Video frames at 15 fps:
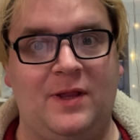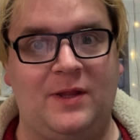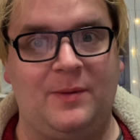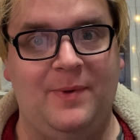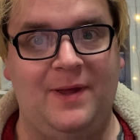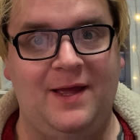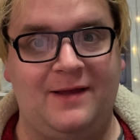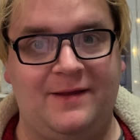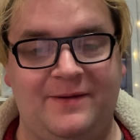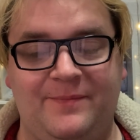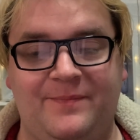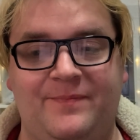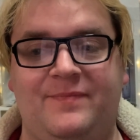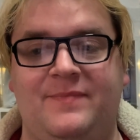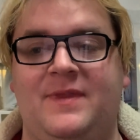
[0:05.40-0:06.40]
welcome back.
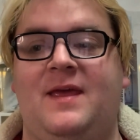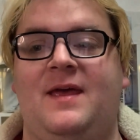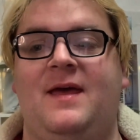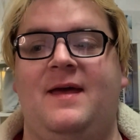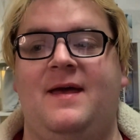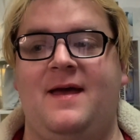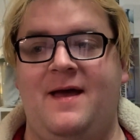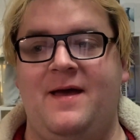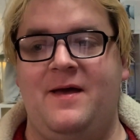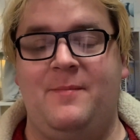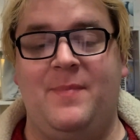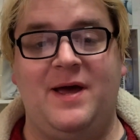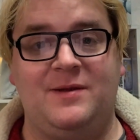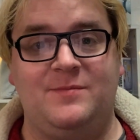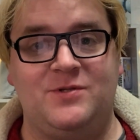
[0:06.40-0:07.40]

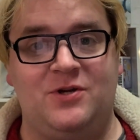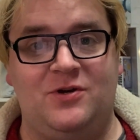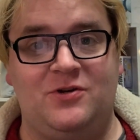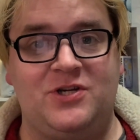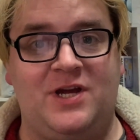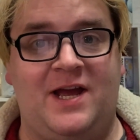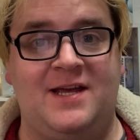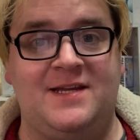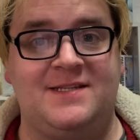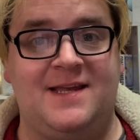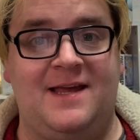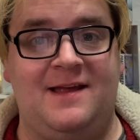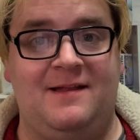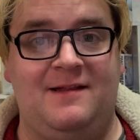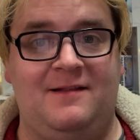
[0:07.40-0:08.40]
My name's George. I
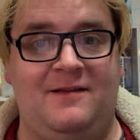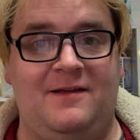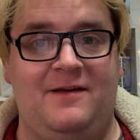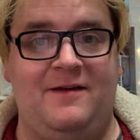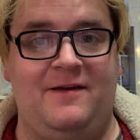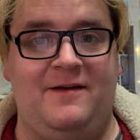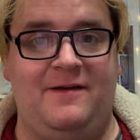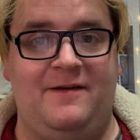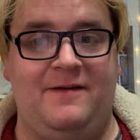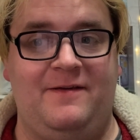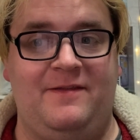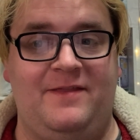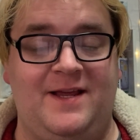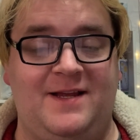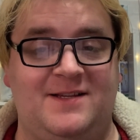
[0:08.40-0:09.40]
sell
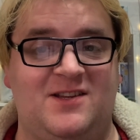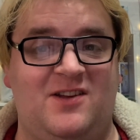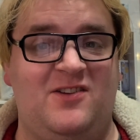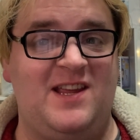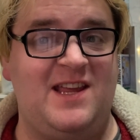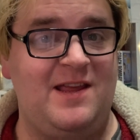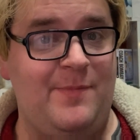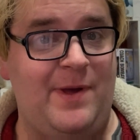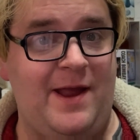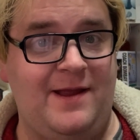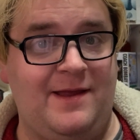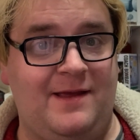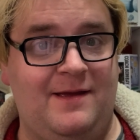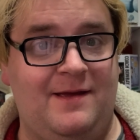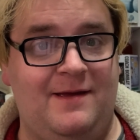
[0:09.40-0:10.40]
things on
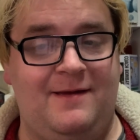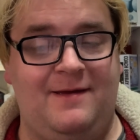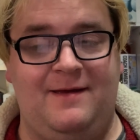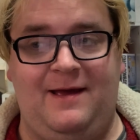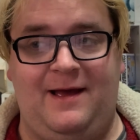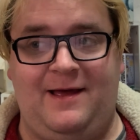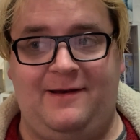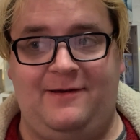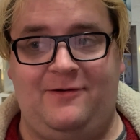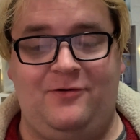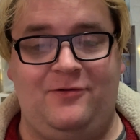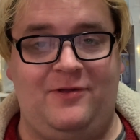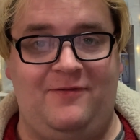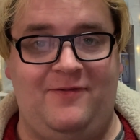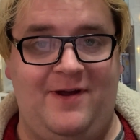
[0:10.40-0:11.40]
eBay and
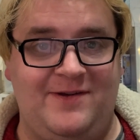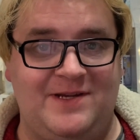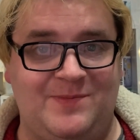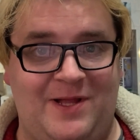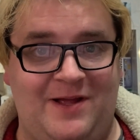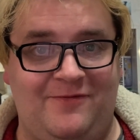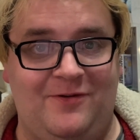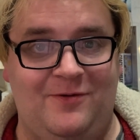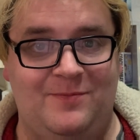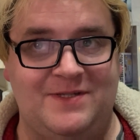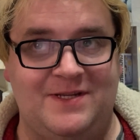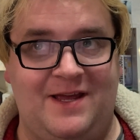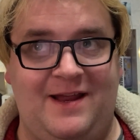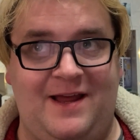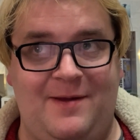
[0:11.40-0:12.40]
other various platforms,
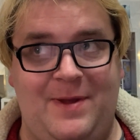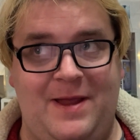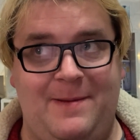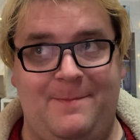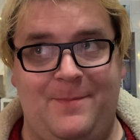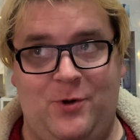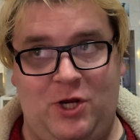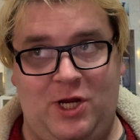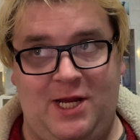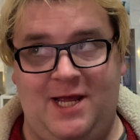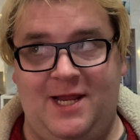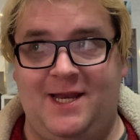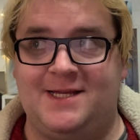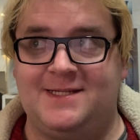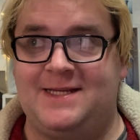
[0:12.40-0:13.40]
and I make money,
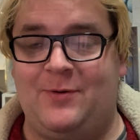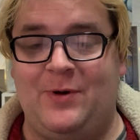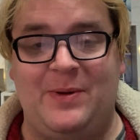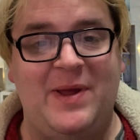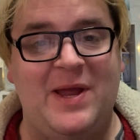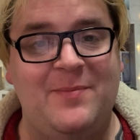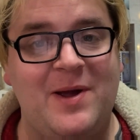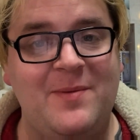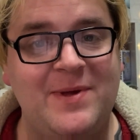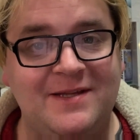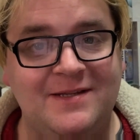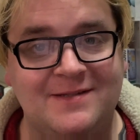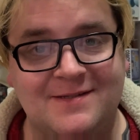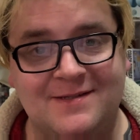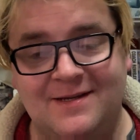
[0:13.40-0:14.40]
and that's how I pay my
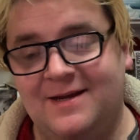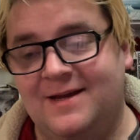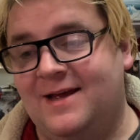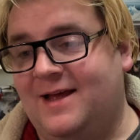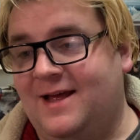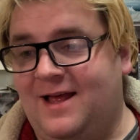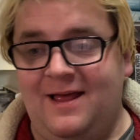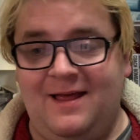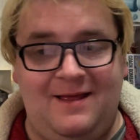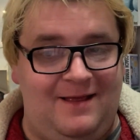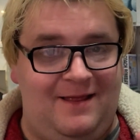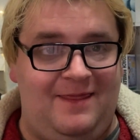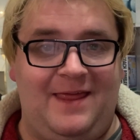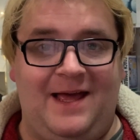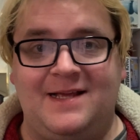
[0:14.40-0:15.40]
bills.
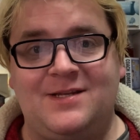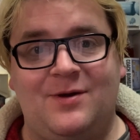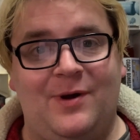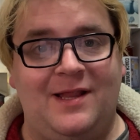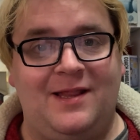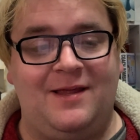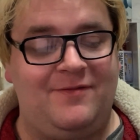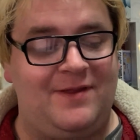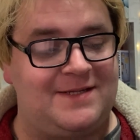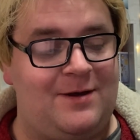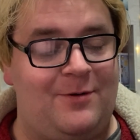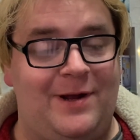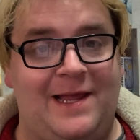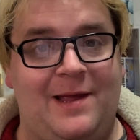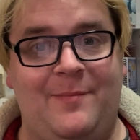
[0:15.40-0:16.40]
That's how I live, that's
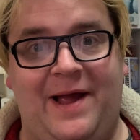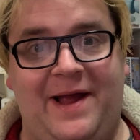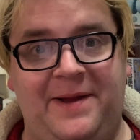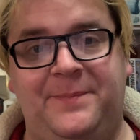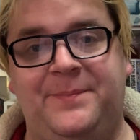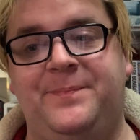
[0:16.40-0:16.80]
how I get by.